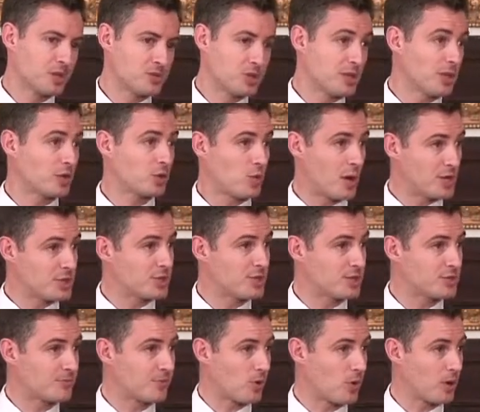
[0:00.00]
So then the question
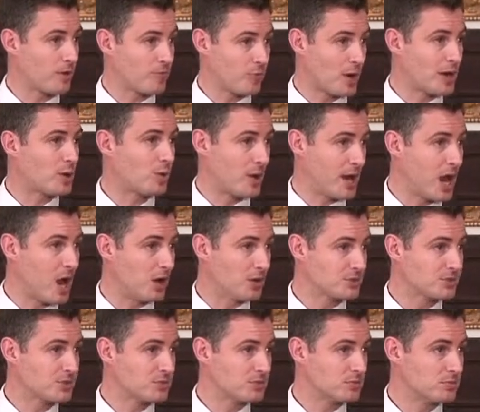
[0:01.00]
is for anyone
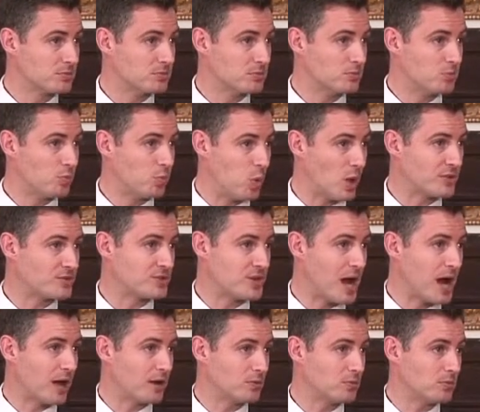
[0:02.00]
else, what's
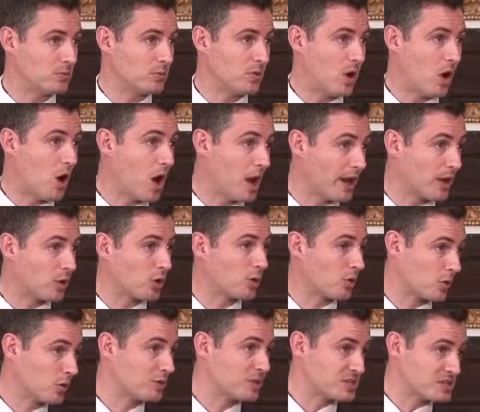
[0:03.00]
not on,
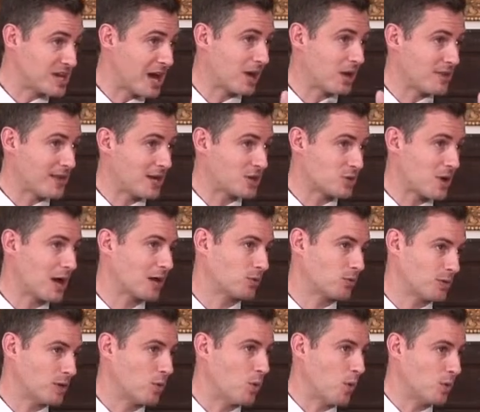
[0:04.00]
or not on that track,
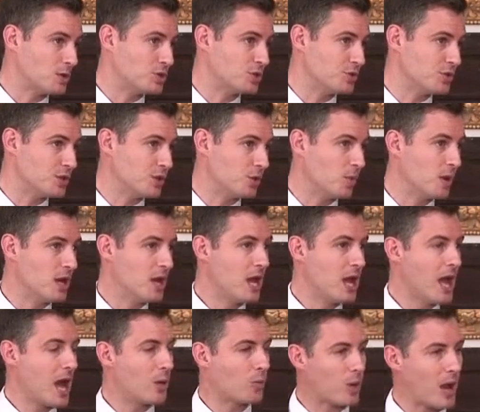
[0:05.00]
what would you do?
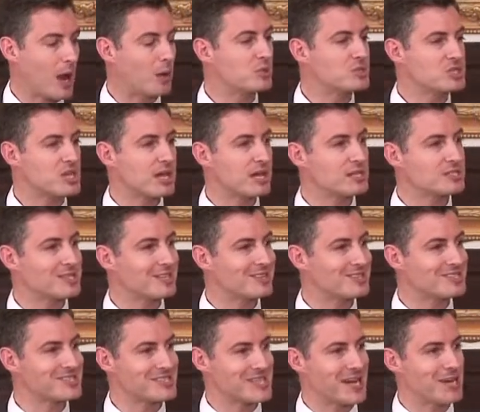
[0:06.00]
And what I would say is that
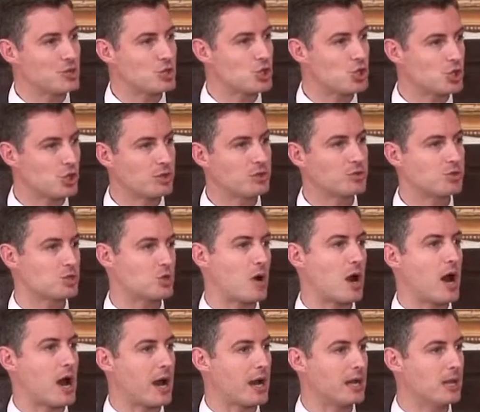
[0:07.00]
the state should
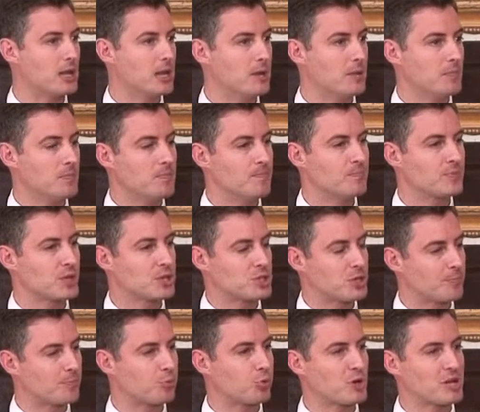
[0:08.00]
try
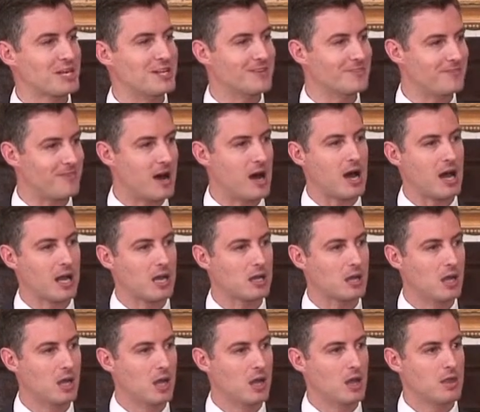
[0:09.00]
to
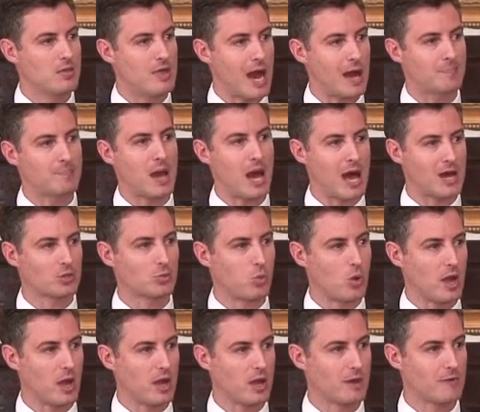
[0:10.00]
predefine that
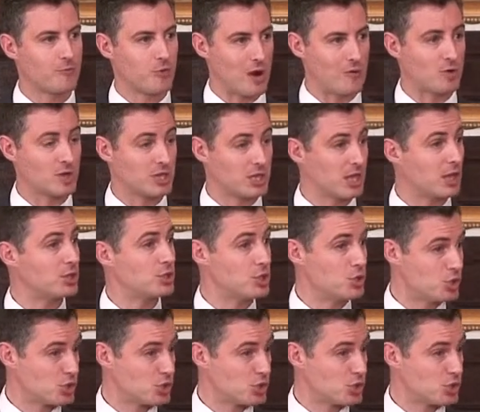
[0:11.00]
pathway for every kid.